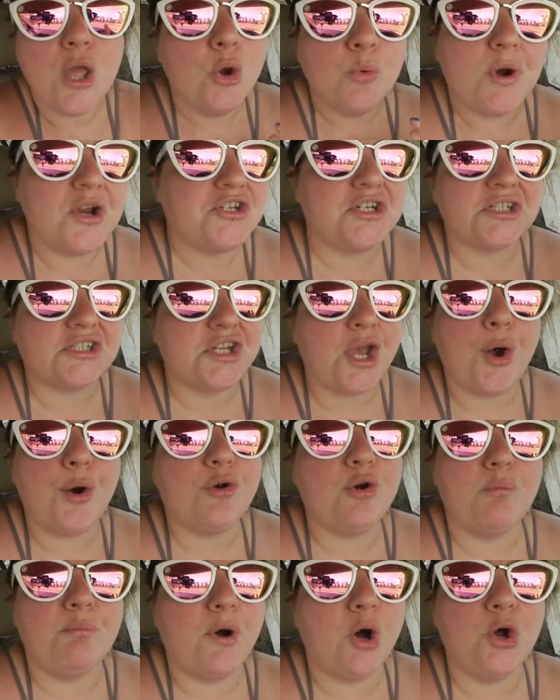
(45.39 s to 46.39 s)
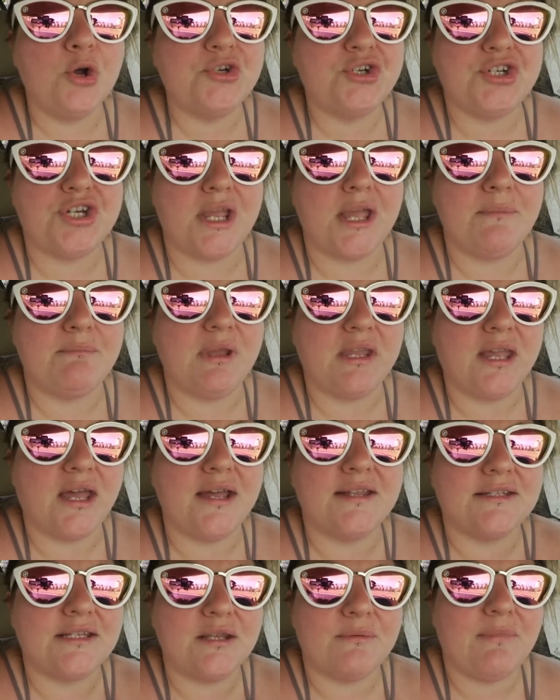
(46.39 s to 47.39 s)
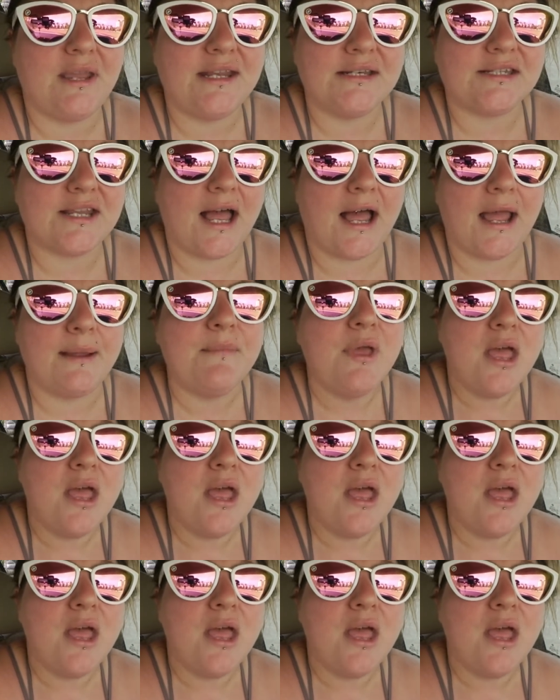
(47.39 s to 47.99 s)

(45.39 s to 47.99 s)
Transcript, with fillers: Which is total bullshit because, in the meantime,